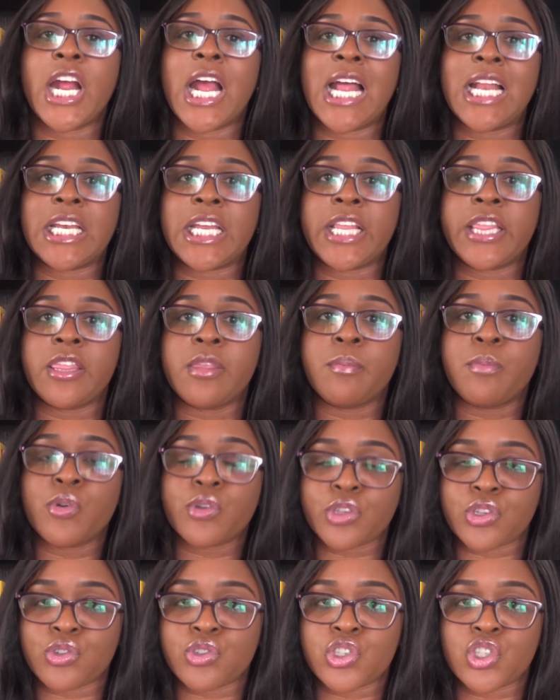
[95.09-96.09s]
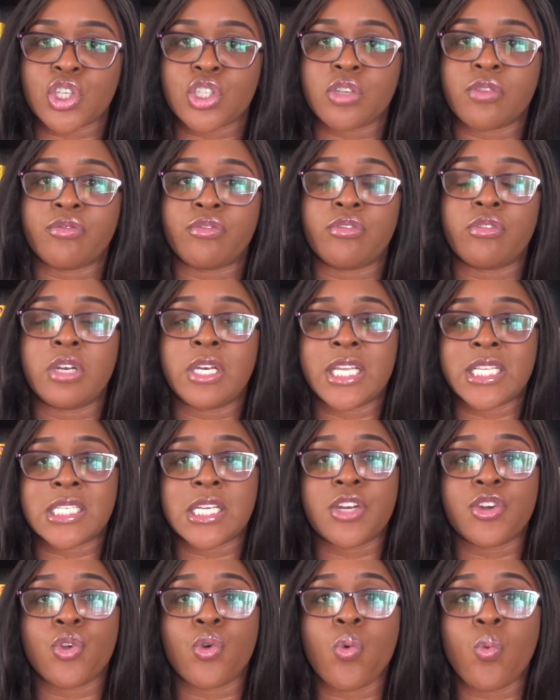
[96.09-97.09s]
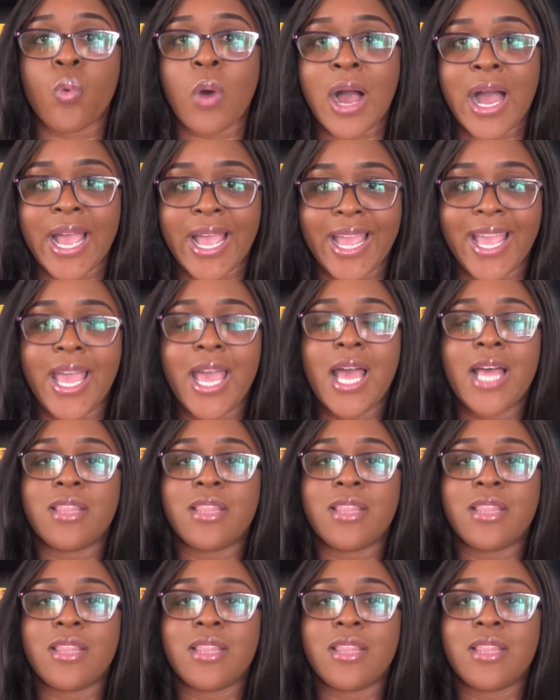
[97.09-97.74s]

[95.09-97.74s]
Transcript: And in the book you sort of later know why